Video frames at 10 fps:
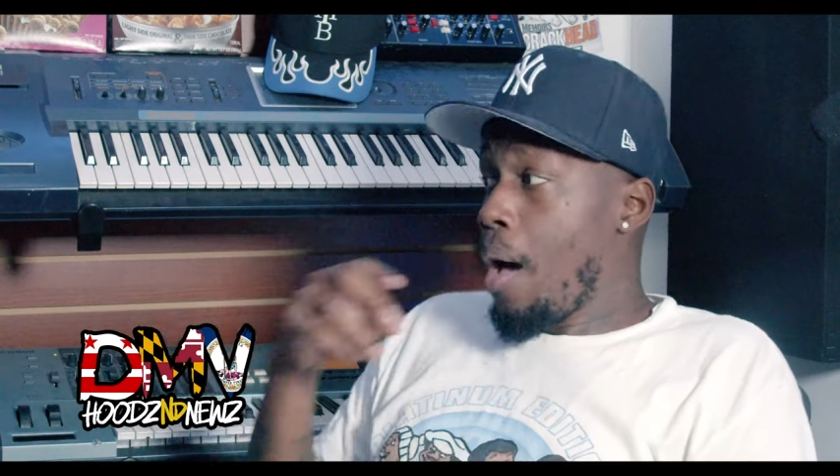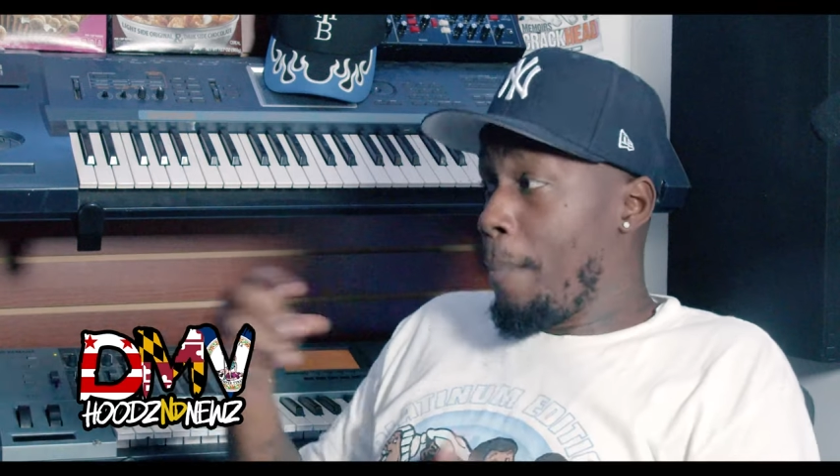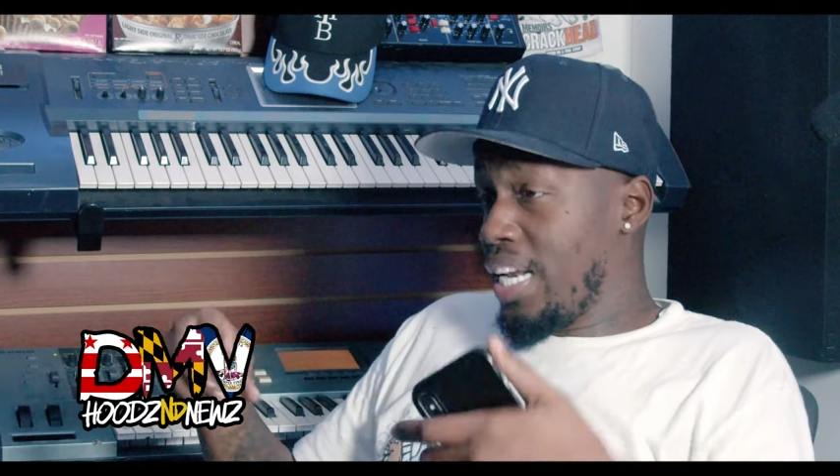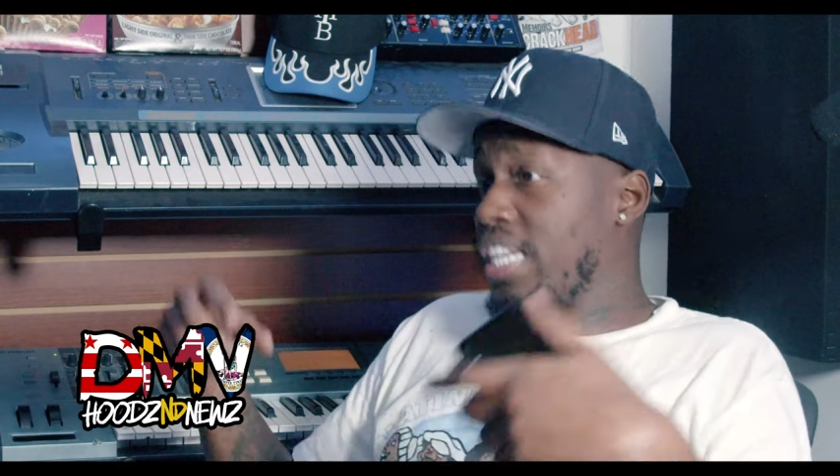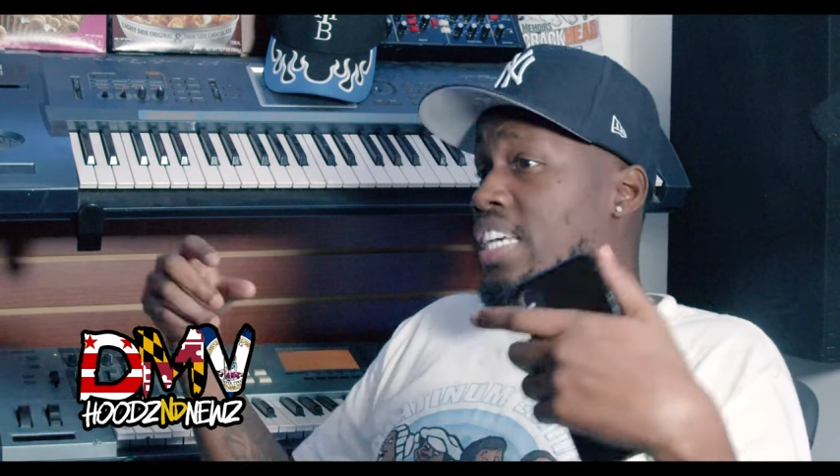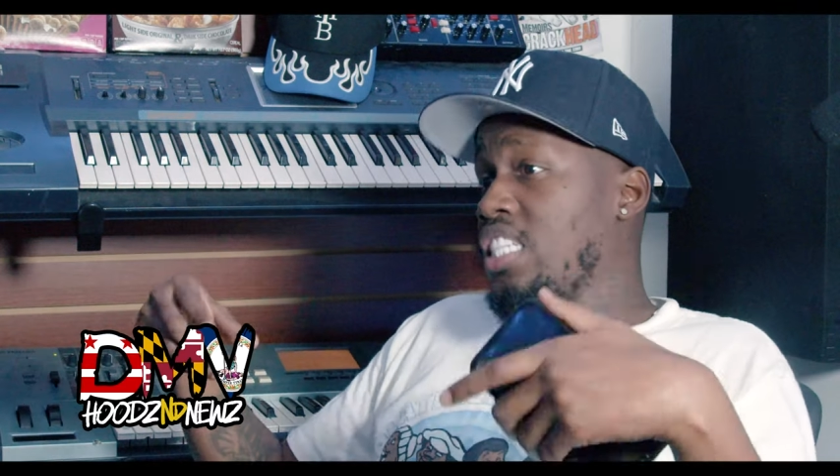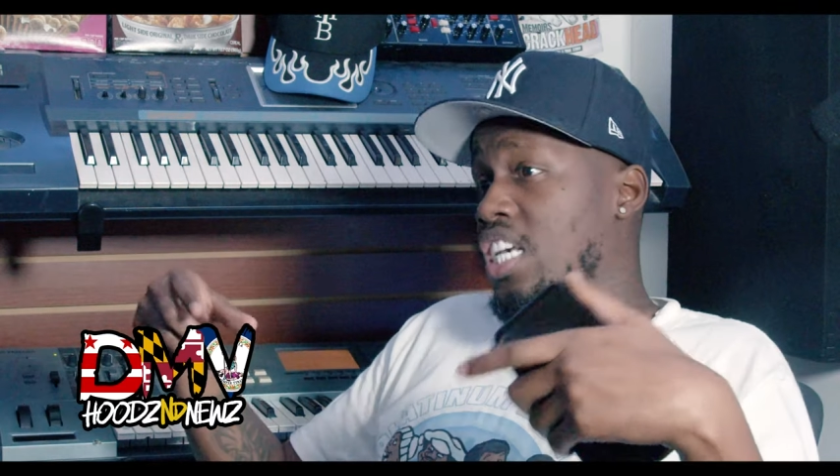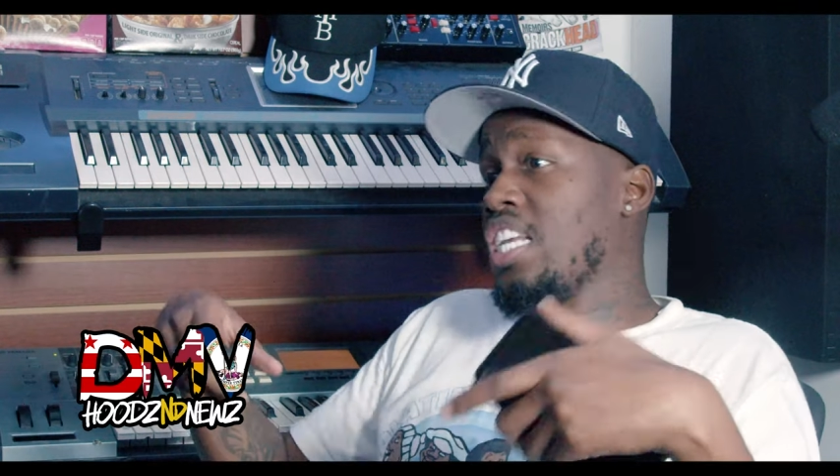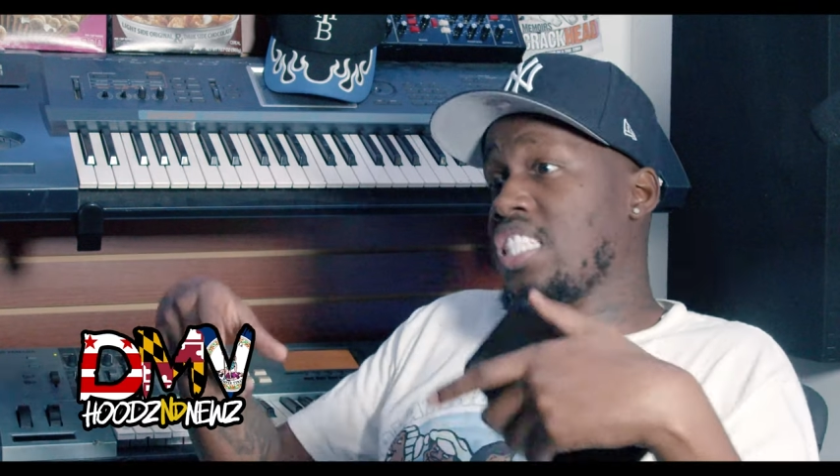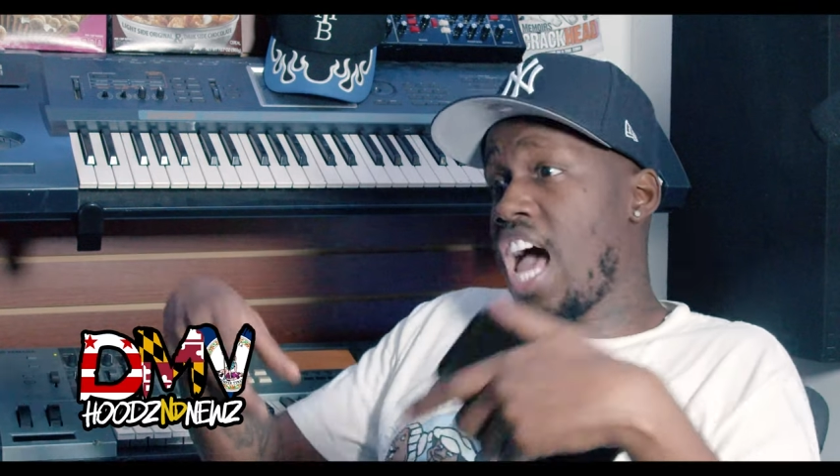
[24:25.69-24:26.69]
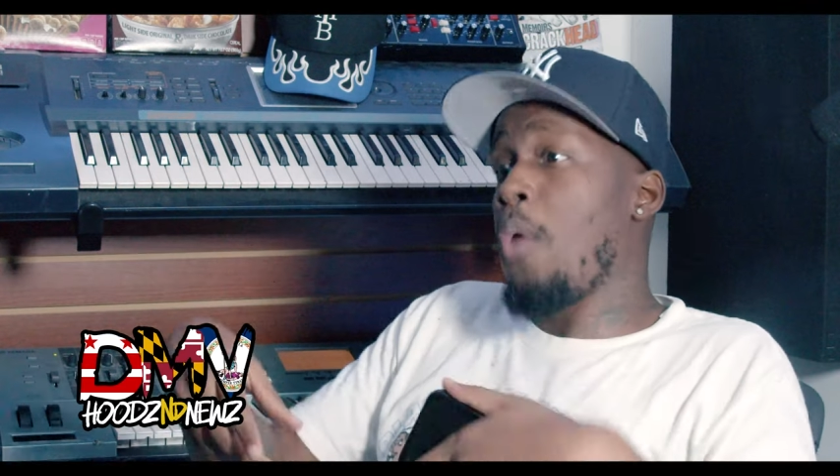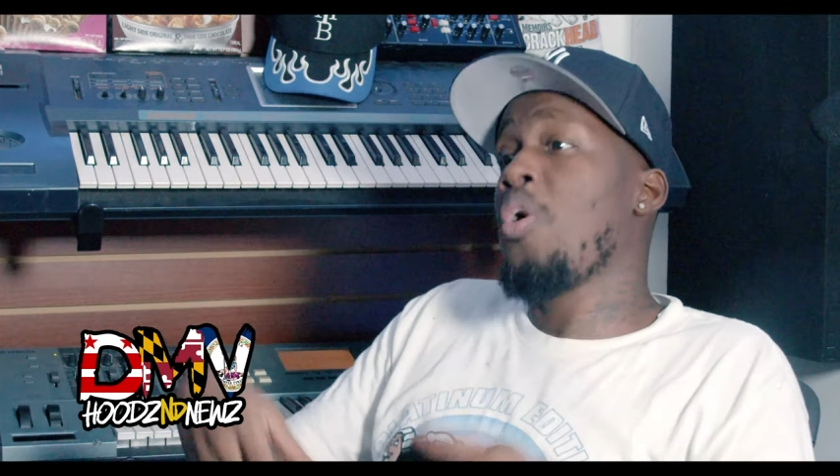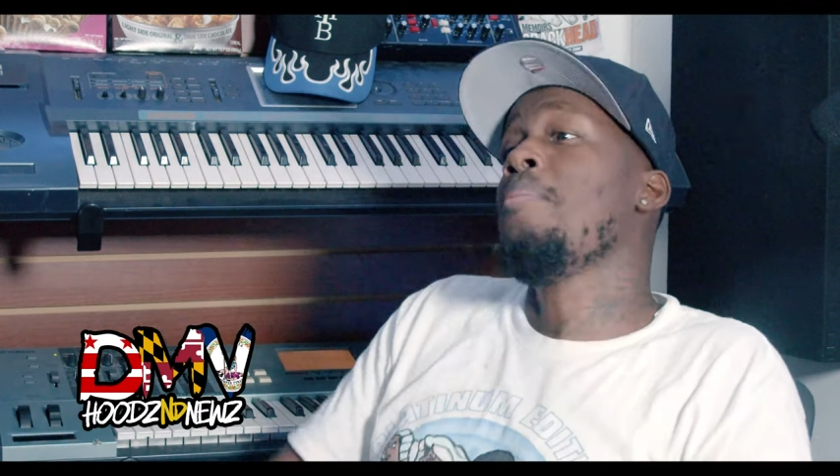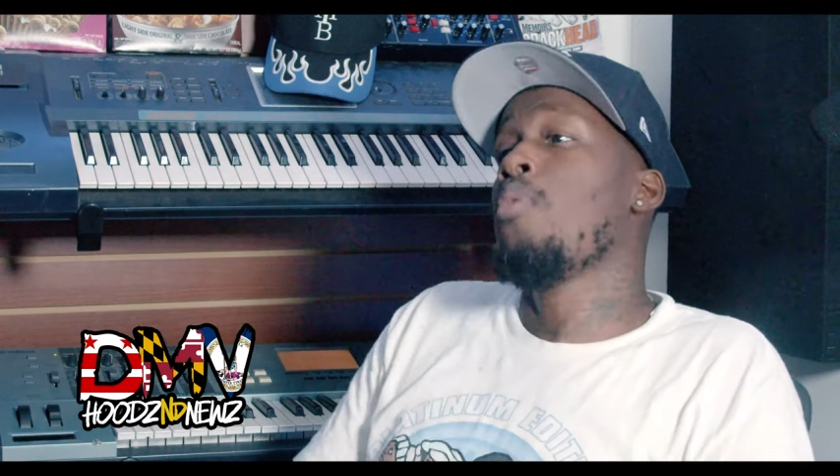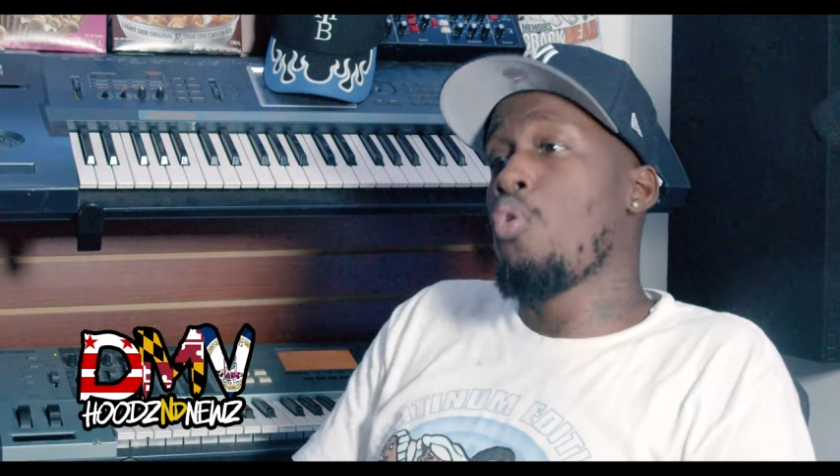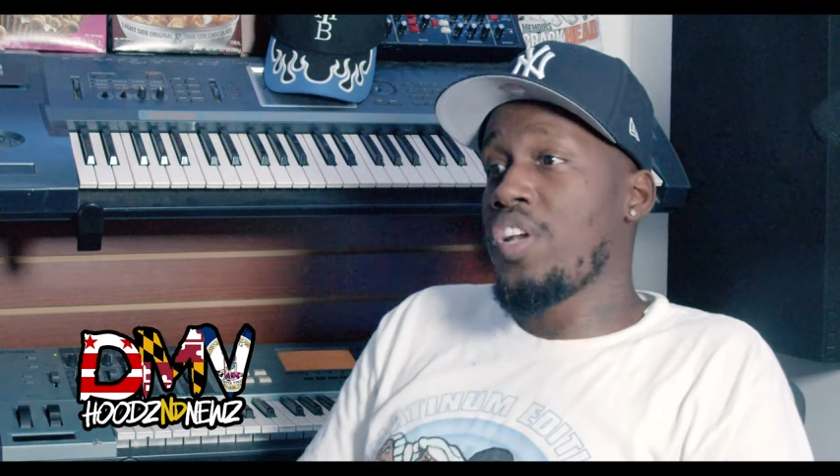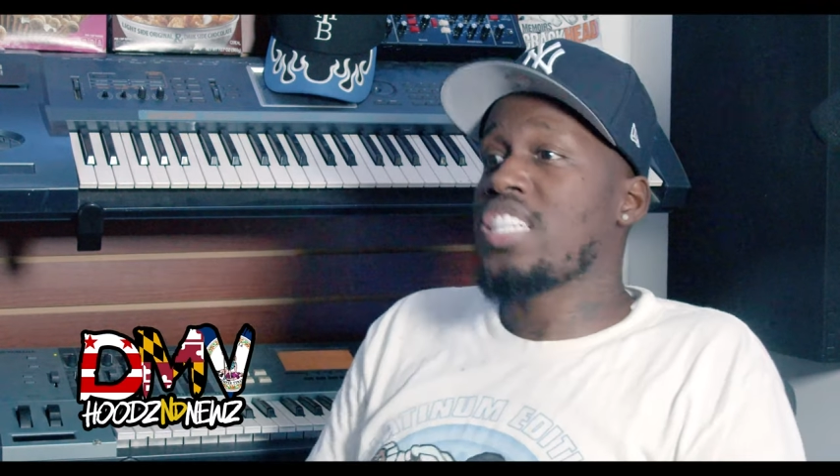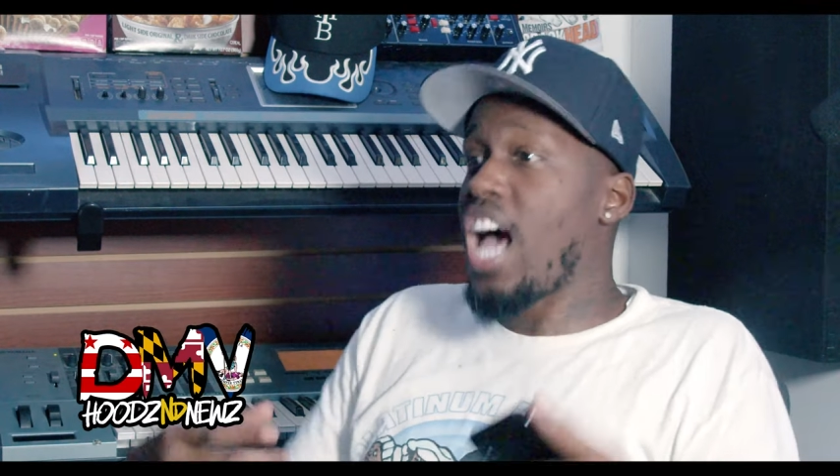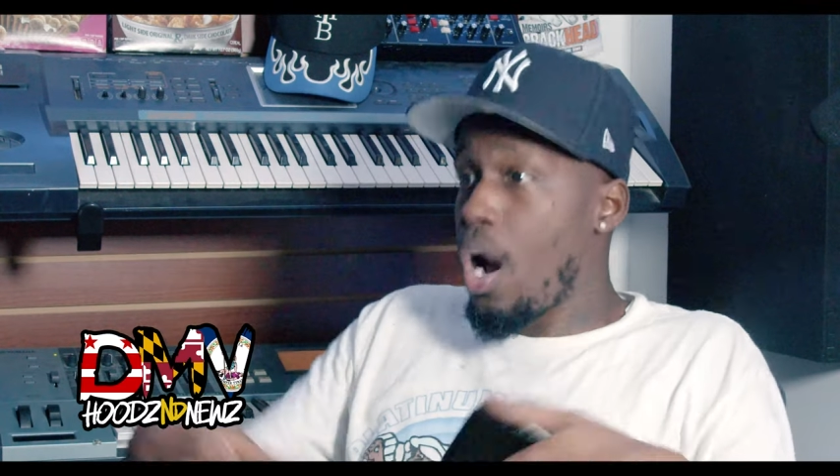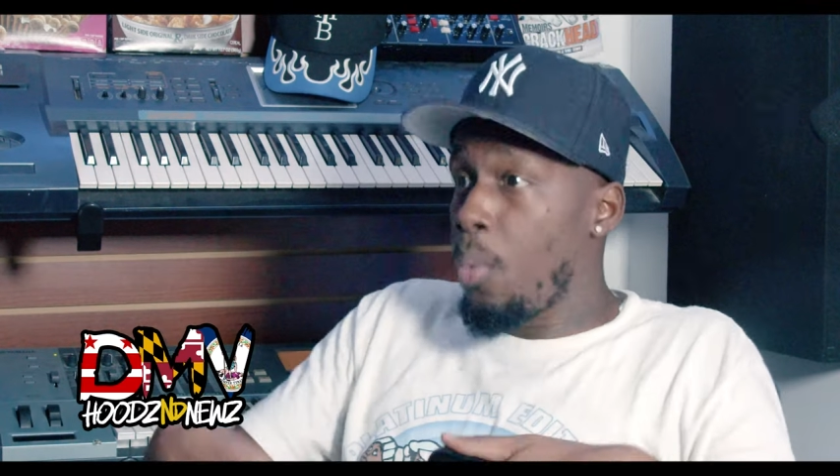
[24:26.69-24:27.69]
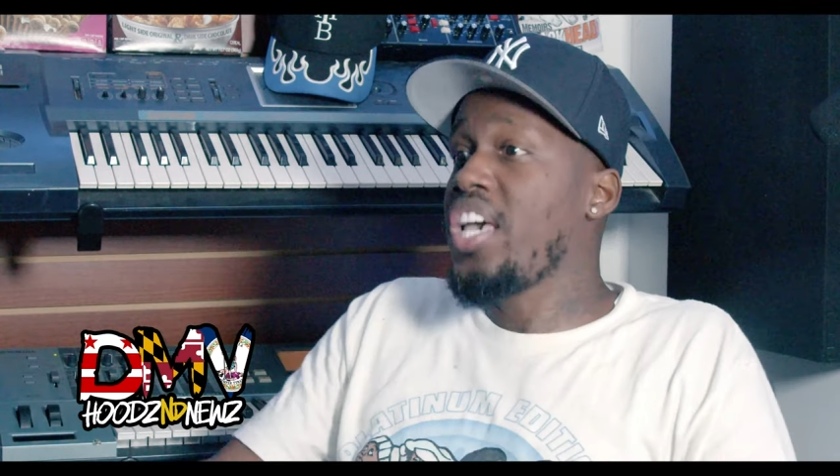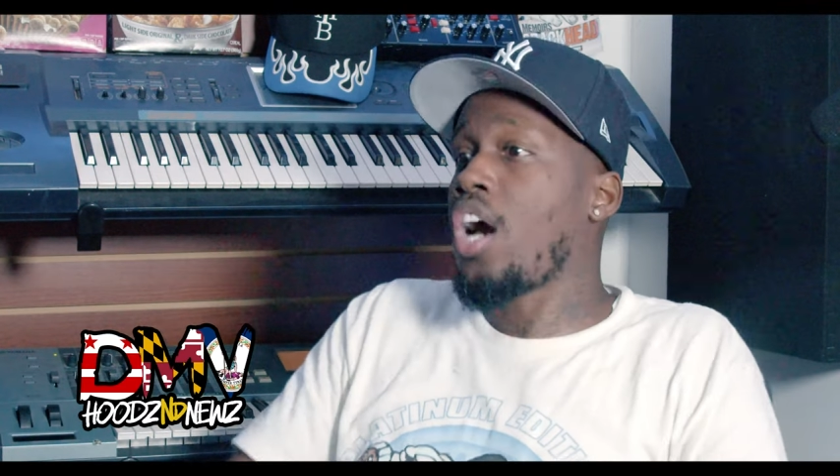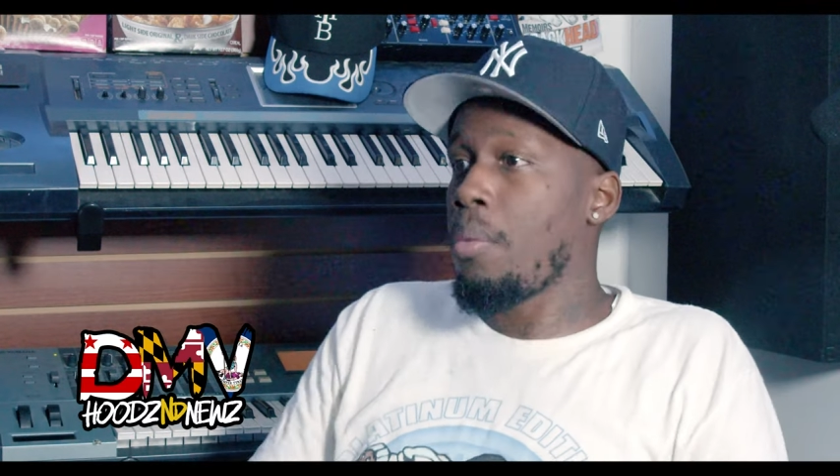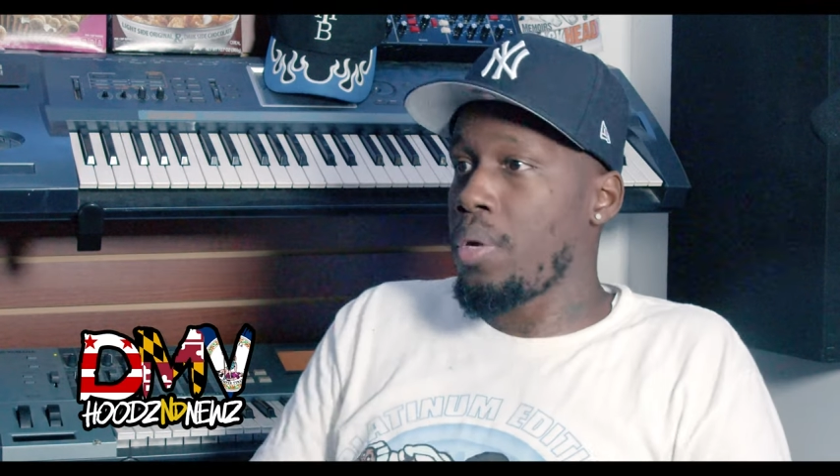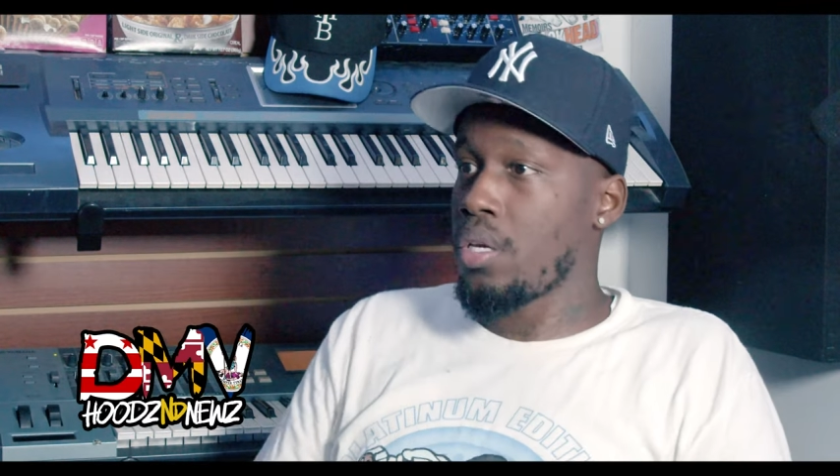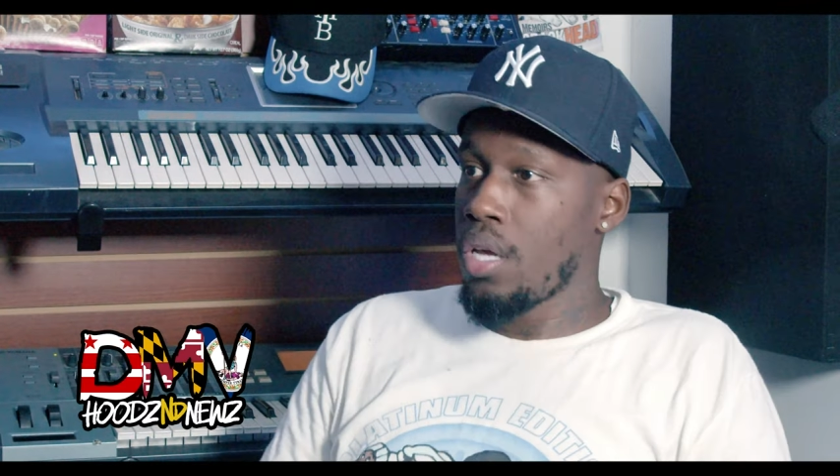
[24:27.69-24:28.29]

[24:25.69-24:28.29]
But in D.C., this how we moving. This how we coming.